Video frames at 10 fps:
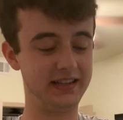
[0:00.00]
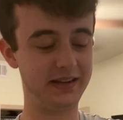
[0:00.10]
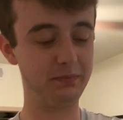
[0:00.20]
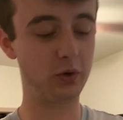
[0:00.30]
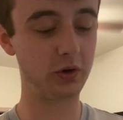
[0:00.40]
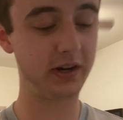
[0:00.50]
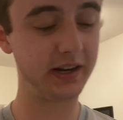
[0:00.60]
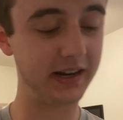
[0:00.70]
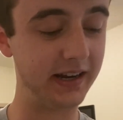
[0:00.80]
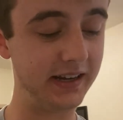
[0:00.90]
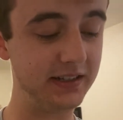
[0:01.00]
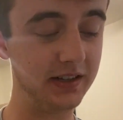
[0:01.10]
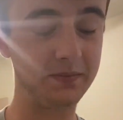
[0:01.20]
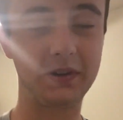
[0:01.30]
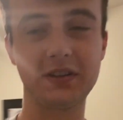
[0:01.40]
the morning, and
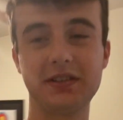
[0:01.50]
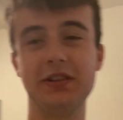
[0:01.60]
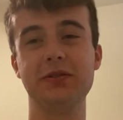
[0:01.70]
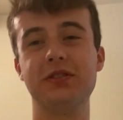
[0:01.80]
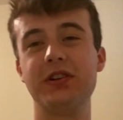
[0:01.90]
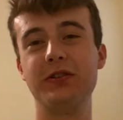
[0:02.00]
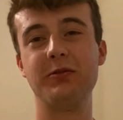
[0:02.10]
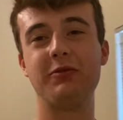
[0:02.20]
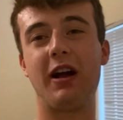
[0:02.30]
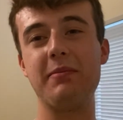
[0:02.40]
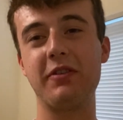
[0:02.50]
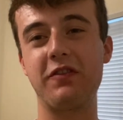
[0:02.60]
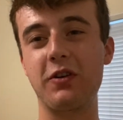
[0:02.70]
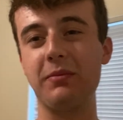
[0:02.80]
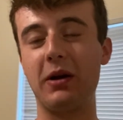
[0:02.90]
I'm gonna do two right
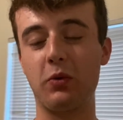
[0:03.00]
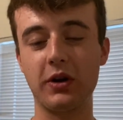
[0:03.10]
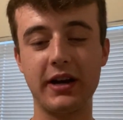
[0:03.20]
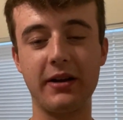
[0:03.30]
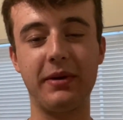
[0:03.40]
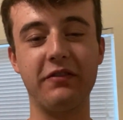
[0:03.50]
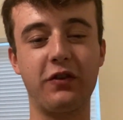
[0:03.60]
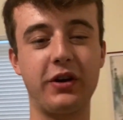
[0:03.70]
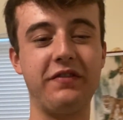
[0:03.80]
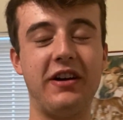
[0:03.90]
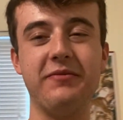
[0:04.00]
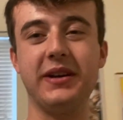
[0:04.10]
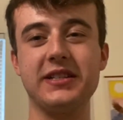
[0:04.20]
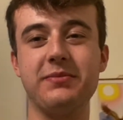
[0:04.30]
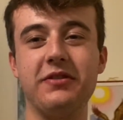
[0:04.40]
before my workout, about forty-five
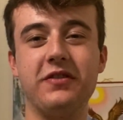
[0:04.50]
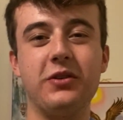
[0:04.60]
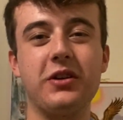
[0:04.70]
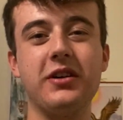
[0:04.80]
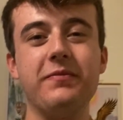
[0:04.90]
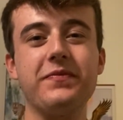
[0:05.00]
minutes before.